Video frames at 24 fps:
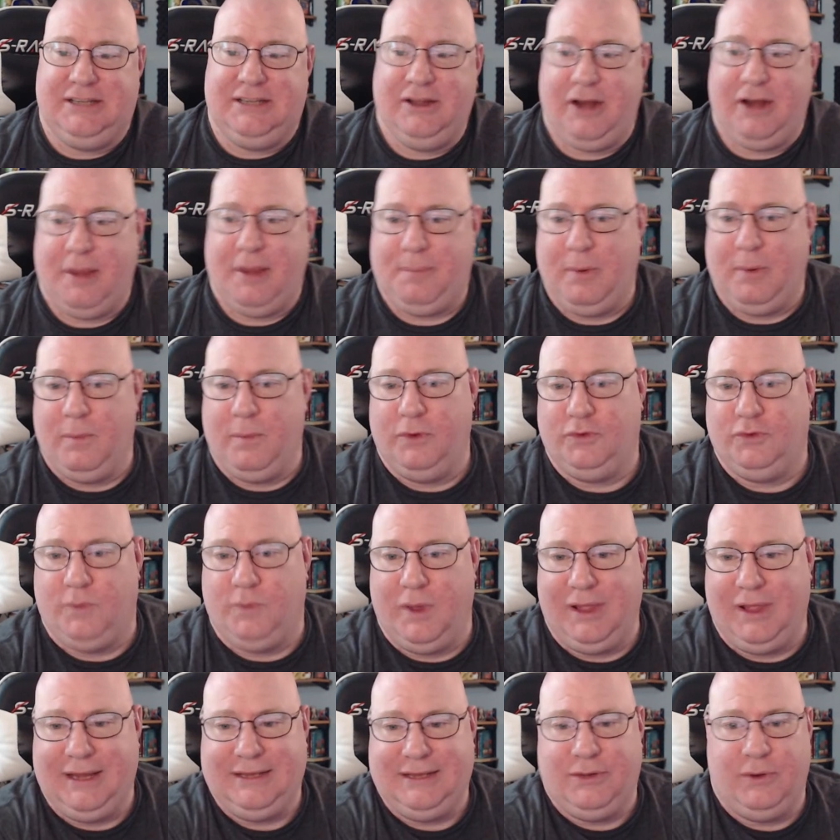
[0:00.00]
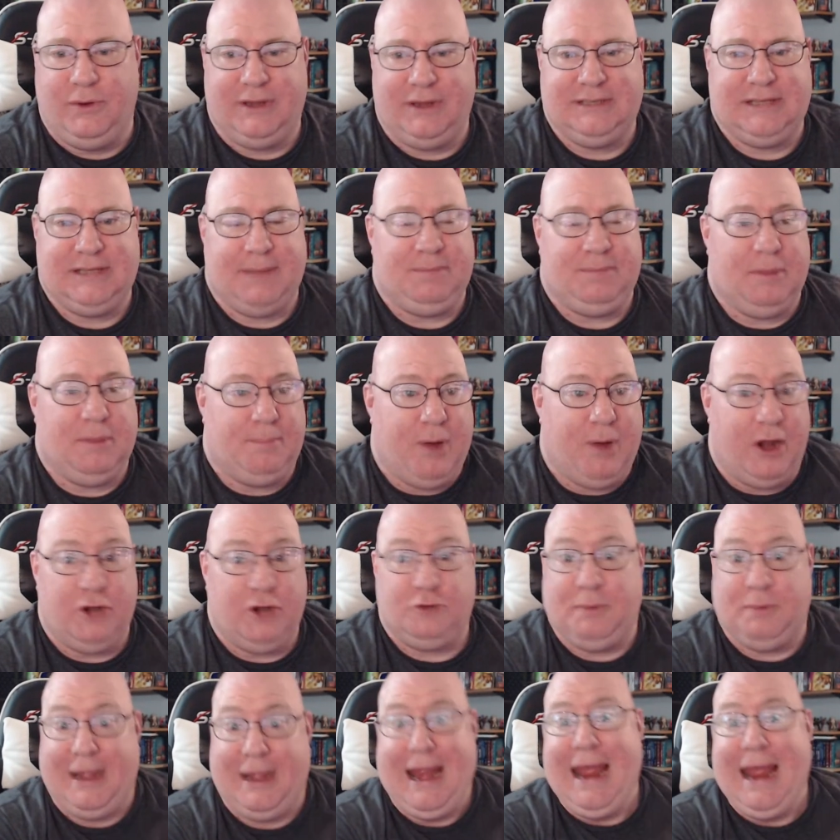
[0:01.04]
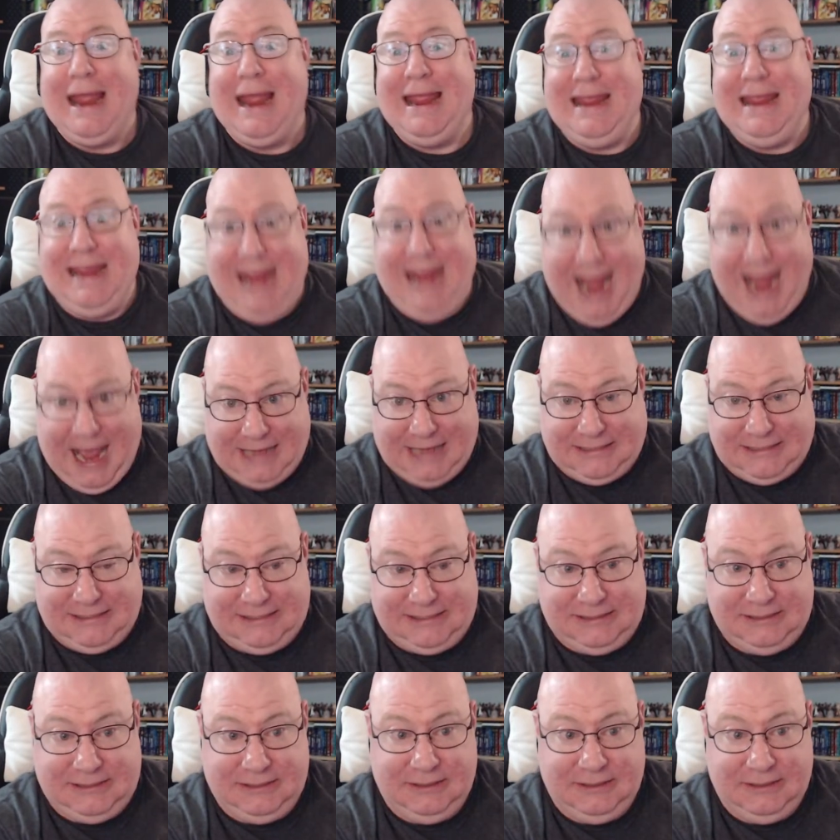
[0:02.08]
up and was willing to accept the punishment. Yes.